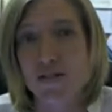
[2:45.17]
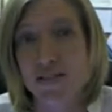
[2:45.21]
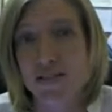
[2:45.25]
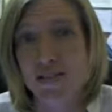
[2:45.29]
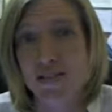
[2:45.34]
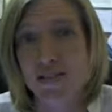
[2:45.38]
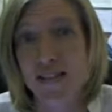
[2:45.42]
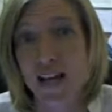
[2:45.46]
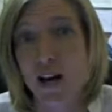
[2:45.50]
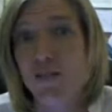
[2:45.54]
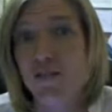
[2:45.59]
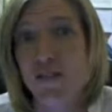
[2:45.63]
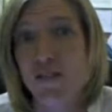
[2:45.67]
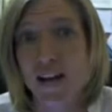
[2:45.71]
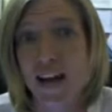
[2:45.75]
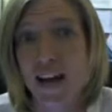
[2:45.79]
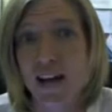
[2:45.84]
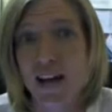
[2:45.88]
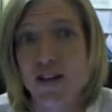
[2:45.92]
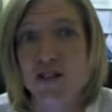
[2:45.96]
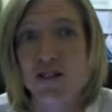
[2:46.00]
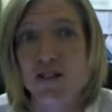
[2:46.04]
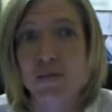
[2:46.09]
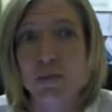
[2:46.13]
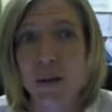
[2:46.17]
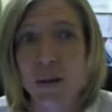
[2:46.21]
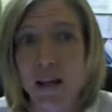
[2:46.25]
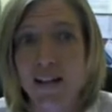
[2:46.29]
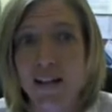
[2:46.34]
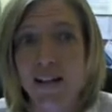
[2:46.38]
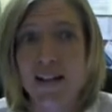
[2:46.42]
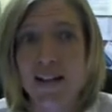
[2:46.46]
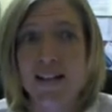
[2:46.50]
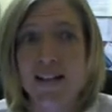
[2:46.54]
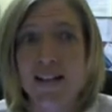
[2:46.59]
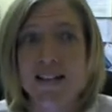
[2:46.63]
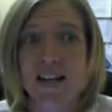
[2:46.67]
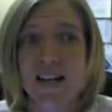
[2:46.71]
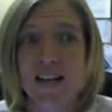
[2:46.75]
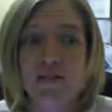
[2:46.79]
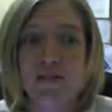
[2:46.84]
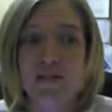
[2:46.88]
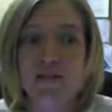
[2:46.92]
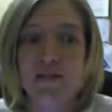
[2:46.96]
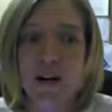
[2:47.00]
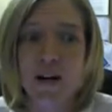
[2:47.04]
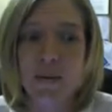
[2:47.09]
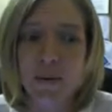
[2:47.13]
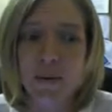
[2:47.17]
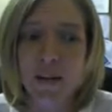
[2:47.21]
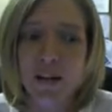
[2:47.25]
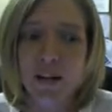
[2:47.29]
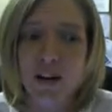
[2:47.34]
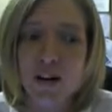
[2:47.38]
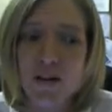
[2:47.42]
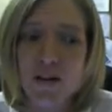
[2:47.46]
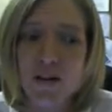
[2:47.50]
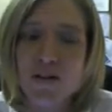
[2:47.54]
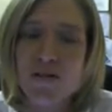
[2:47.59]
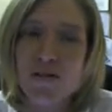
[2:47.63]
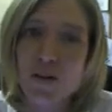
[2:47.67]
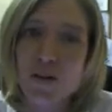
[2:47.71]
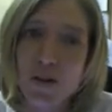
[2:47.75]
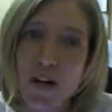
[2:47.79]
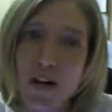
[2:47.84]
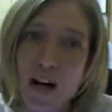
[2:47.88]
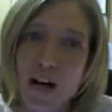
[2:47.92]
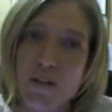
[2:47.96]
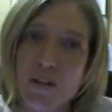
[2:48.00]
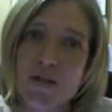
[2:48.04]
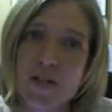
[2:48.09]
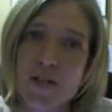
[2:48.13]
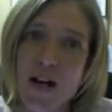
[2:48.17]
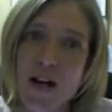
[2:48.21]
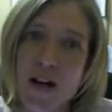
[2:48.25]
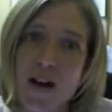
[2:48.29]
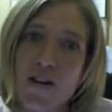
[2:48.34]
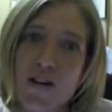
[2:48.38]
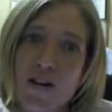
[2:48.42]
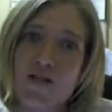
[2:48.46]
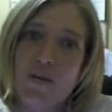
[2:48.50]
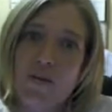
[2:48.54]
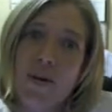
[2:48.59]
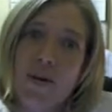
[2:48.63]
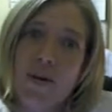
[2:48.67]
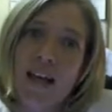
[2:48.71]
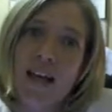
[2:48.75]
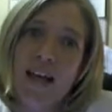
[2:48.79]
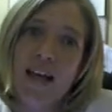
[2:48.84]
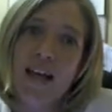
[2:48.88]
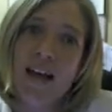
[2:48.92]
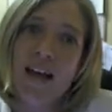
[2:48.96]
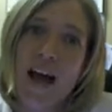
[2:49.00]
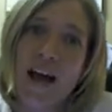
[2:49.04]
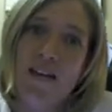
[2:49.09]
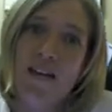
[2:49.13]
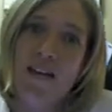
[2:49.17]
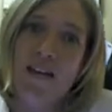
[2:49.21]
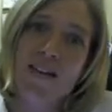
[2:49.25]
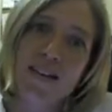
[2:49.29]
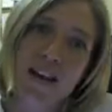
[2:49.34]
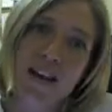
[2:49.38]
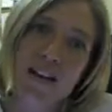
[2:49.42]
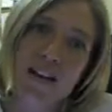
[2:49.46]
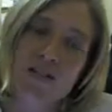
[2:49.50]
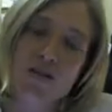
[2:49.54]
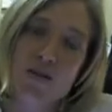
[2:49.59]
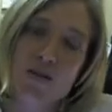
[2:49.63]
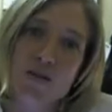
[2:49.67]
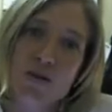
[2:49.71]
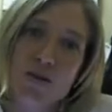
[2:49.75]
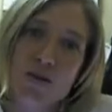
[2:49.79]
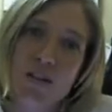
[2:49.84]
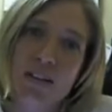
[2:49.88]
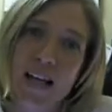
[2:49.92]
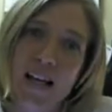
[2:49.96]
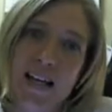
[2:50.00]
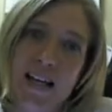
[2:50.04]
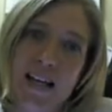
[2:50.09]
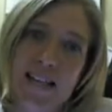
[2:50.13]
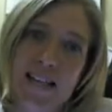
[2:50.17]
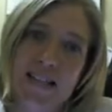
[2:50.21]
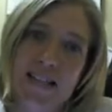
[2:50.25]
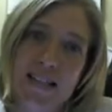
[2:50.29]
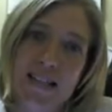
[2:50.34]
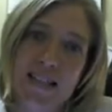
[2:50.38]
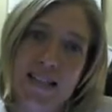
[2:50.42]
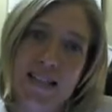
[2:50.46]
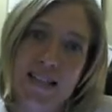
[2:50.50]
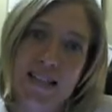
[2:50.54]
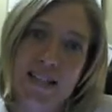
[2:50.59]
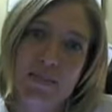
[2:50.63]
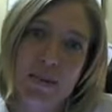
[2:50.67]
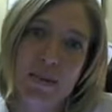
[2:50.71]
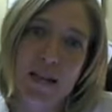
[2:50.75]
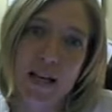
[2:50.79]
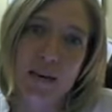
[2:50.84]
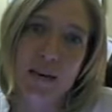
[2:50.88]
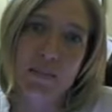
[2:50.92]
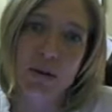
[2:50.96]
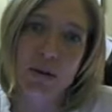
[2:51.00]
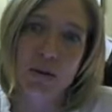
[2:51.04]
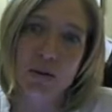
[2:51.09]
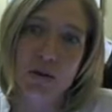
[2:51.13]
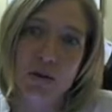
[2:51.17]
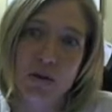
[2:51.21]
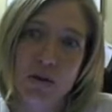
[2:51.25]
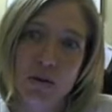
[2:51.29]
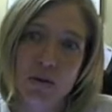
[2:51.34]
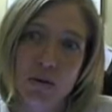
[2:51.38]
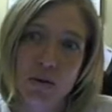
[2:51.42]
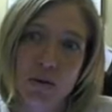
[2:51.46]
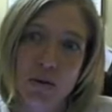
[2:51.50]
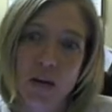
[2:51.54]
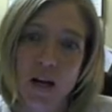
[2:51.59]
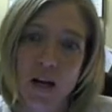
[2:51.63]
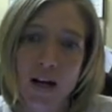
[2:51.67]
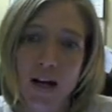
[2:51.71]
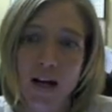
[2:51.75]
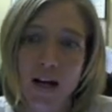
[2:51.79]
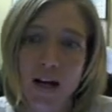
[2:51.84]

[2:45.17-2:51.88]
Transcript: sound financial plan and a sound farm, but it also comes from, again, having that social license to be able to